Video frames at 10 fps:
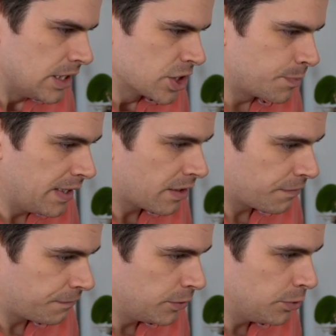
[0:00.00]
Spinnaker
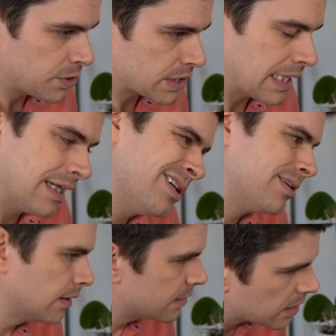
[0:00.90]
Flus,
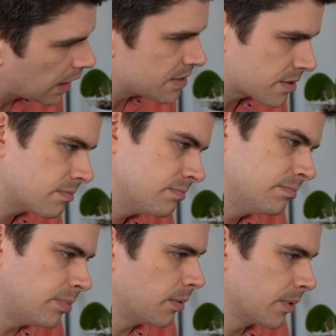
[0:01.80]
it's nice,
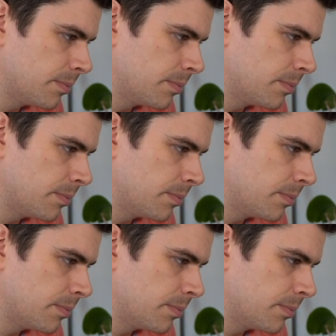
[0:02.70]
but I'm going